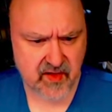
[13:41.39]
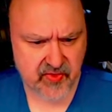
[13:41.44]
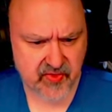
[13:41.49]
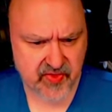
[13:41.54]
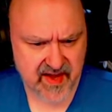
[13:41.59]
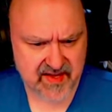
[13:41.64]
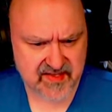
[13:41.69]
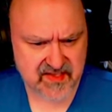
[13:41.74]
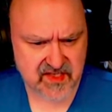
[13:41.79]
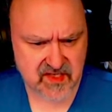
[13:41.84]

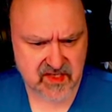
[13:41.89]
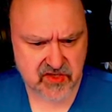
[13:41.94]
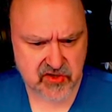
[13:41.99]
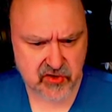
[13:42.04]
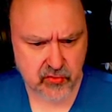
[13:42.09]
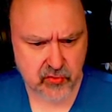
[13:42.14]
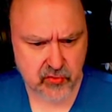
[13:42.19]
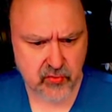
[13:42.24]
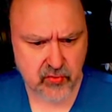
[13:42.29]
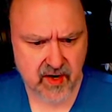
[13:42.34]
that's a
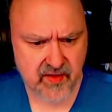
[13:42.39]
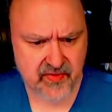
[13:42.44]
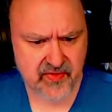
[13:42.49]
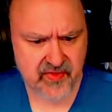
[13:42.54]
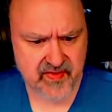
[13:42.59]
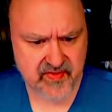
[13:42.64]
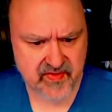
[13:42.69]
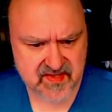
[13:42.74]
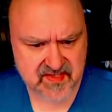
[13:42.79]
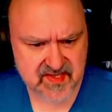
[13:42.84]
2, and
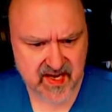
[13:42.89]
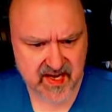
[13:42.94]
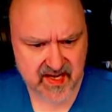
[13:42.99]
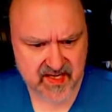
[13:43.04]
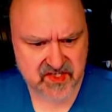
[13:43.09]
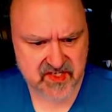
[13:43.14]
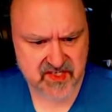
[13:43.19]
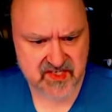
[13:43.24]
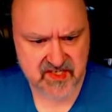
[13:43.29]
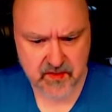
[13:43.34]
then this
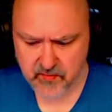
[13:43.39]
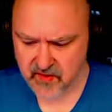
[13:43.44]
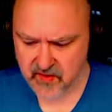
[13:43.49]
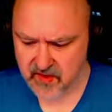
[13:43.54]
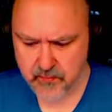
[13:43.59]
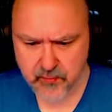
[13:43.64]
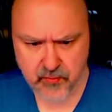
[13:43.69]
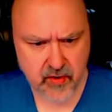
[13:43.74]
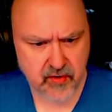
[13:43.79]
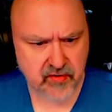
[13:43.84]
cage is
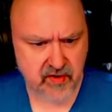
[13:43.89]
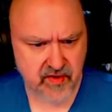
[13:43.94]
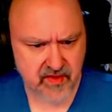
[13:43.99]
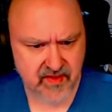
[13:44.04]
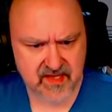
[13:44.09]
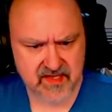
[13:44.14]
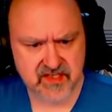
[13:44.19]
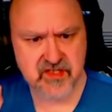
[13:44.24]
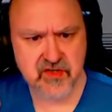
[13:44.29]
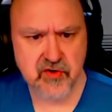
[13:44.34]
similarly broken.
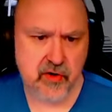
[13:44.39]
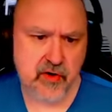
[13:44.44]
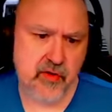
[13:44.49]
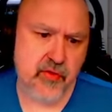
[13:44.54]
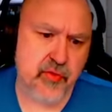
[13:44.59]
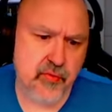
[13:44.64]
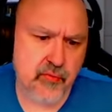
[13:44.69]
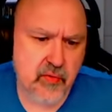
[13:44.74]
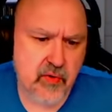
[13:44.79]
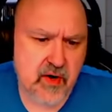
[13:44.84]
That's not a
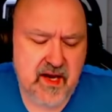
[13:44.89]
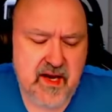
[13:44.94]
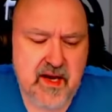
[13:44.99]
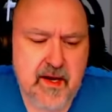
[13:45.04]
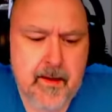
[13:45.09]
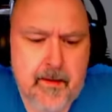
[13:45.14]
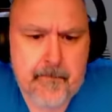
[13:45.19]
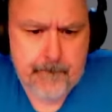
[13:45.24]
3.